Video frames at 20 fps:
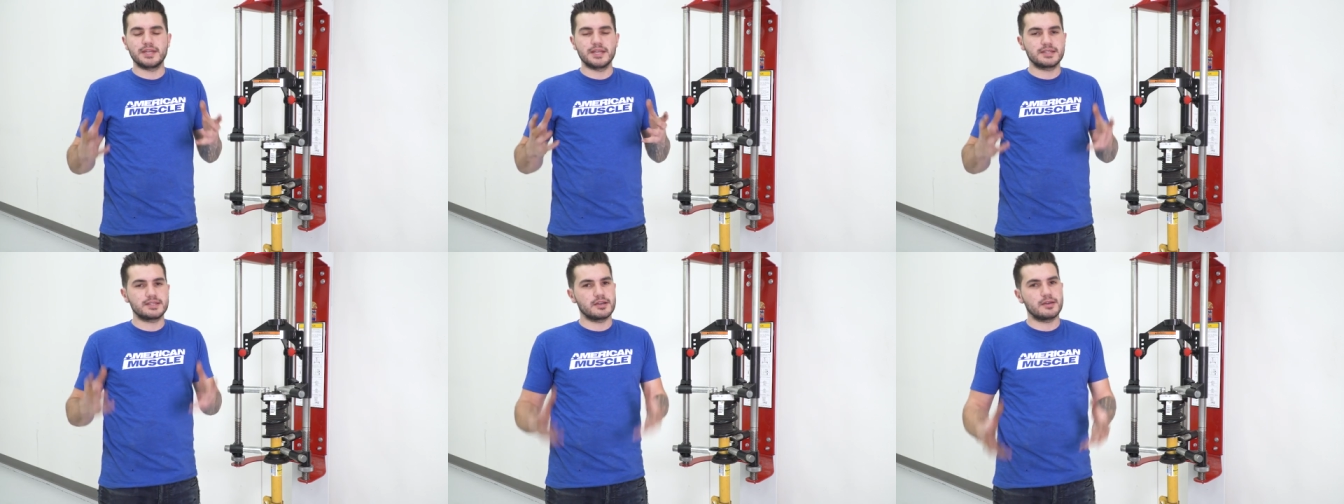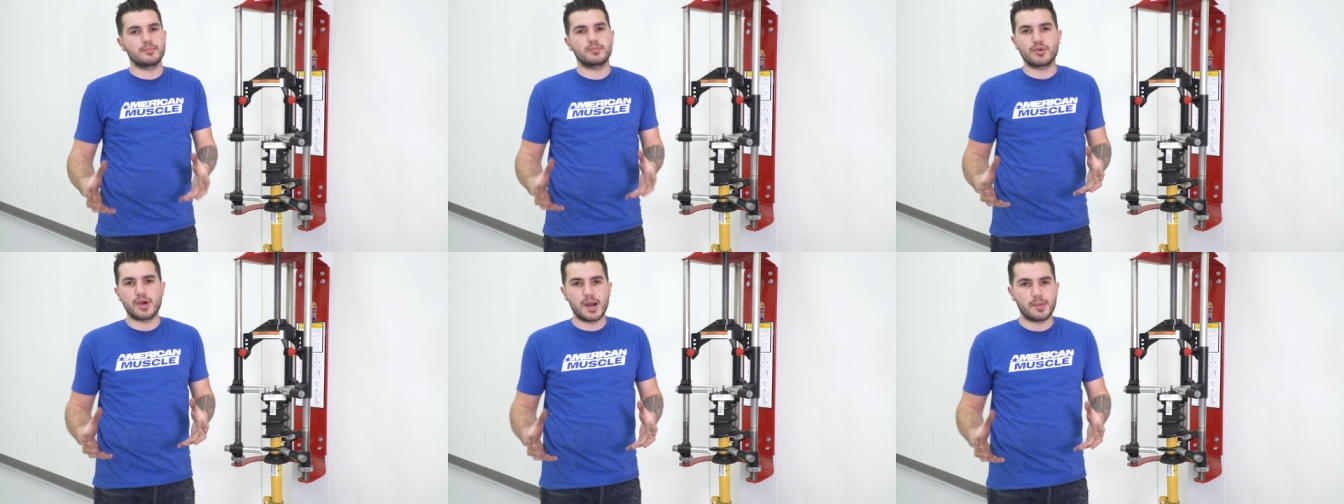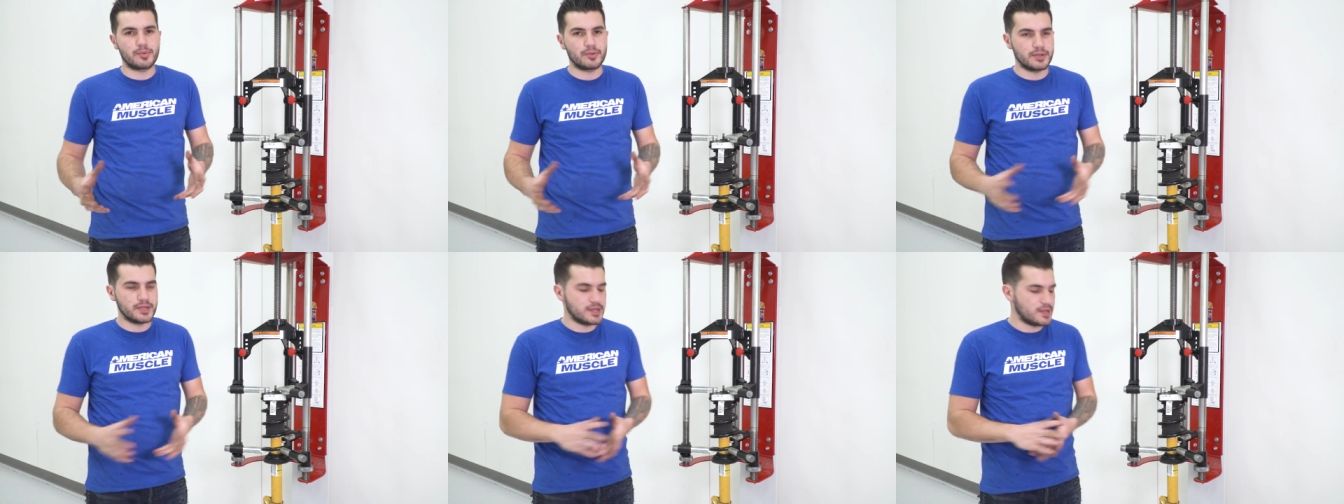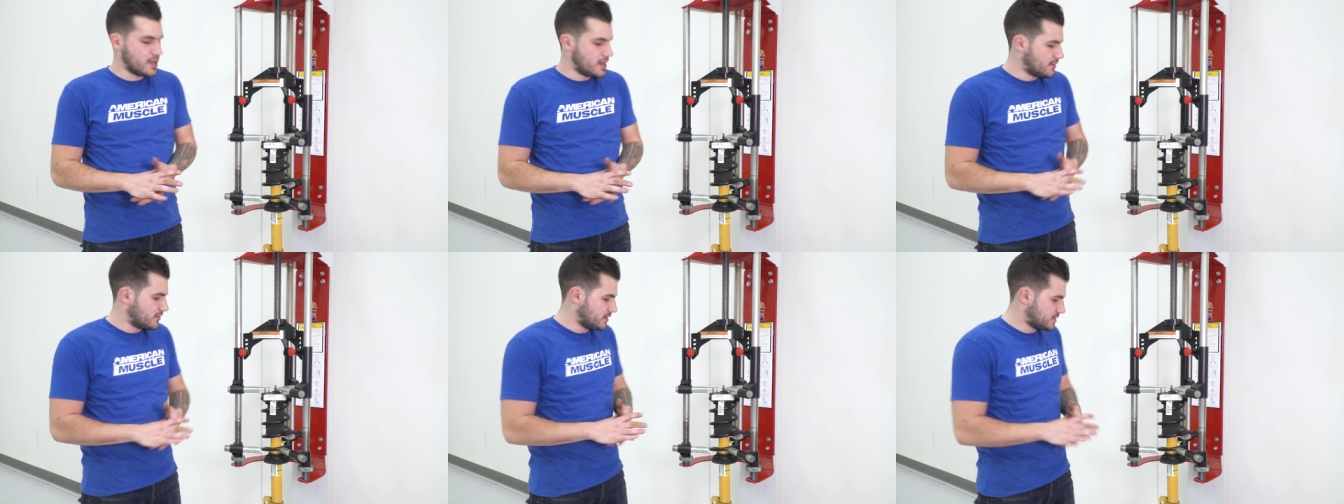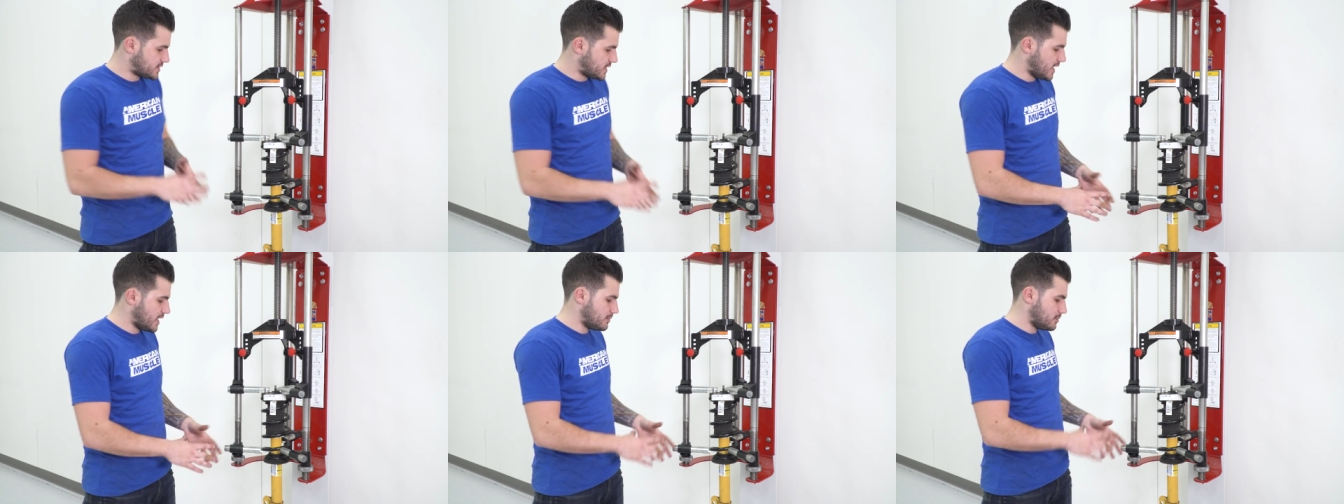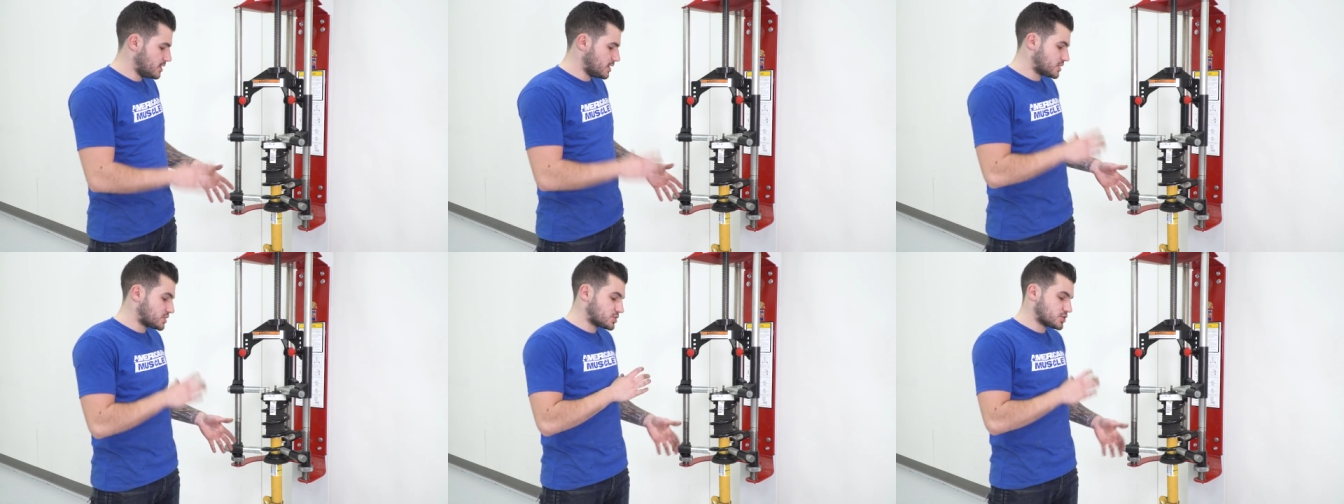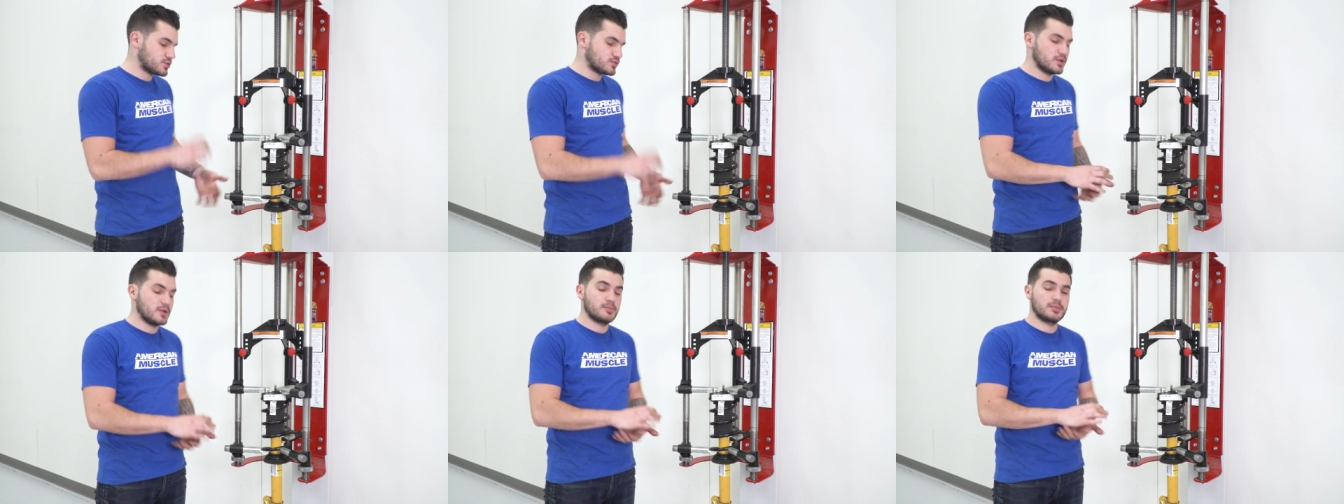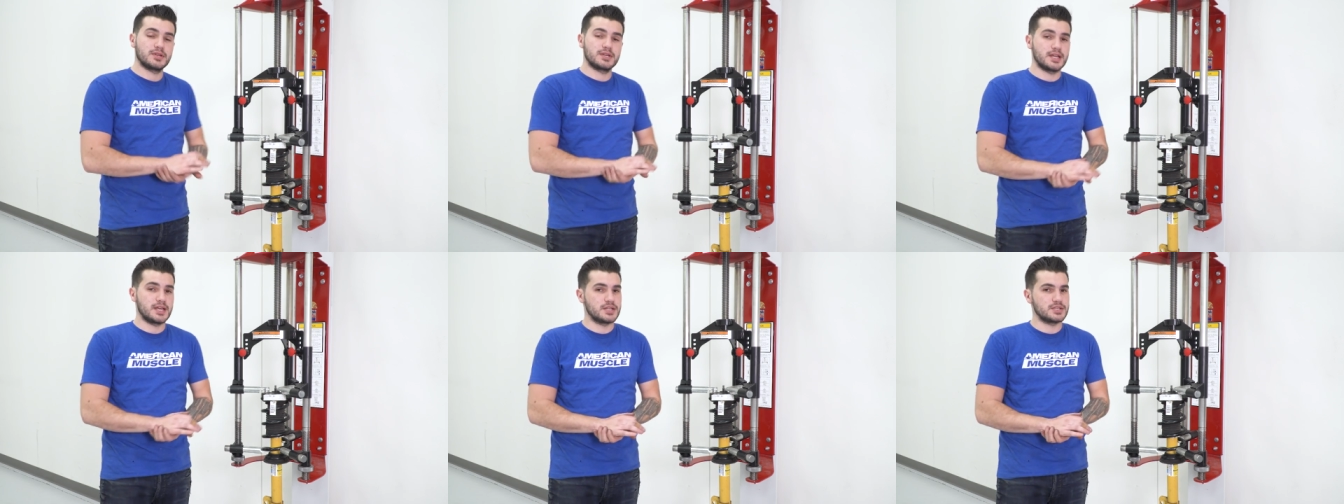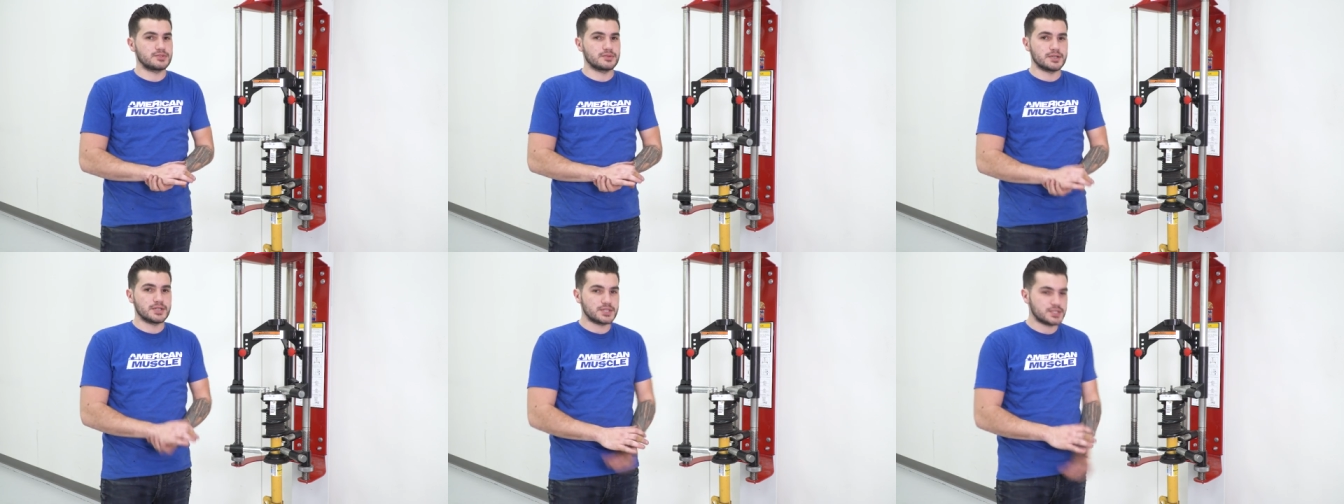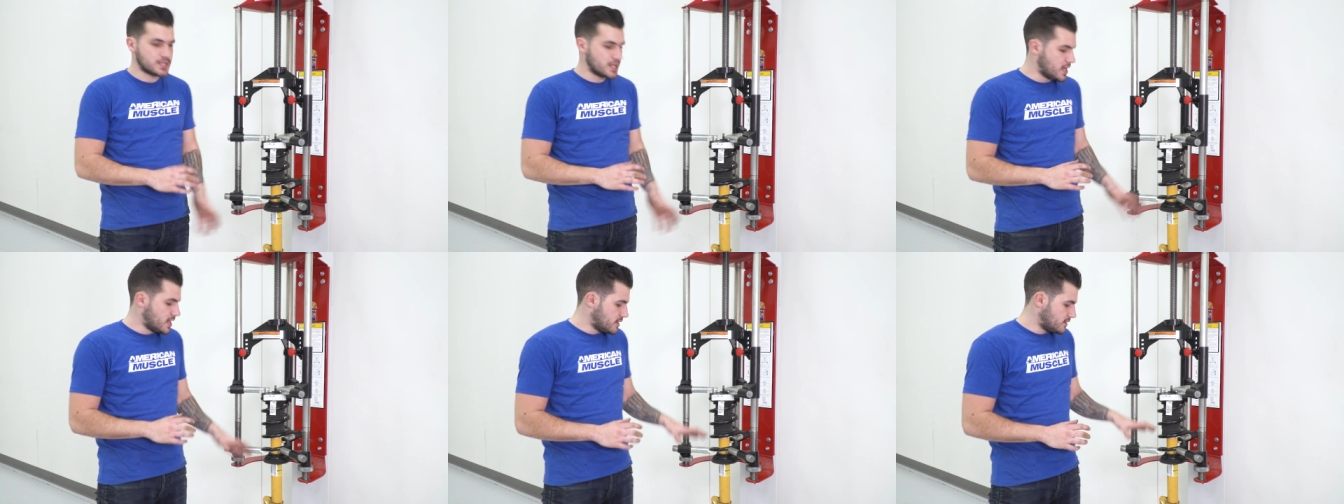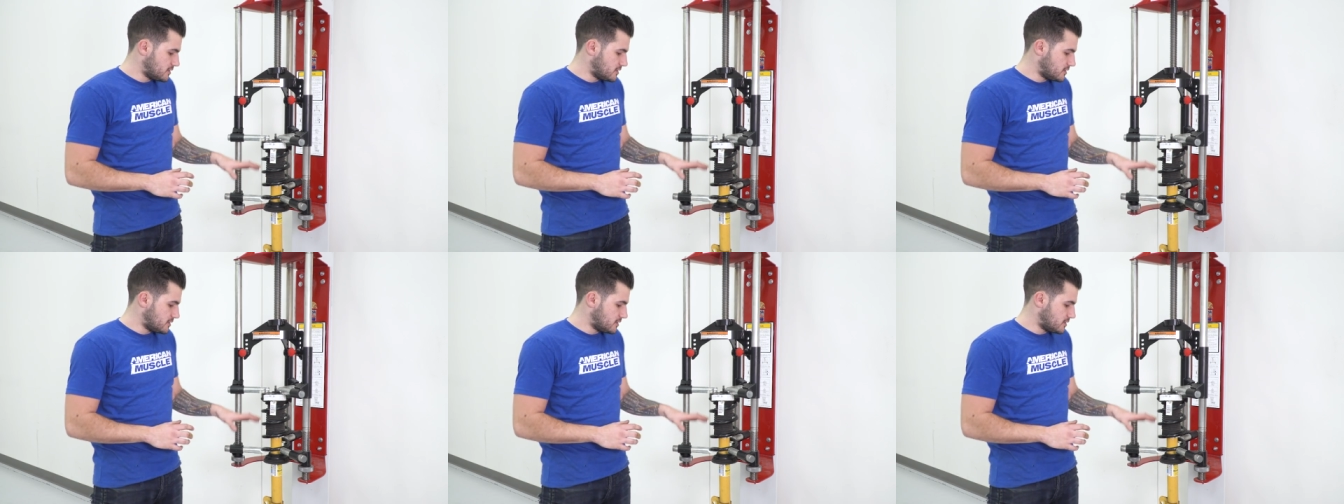get done properly. This can be extremely dangerous.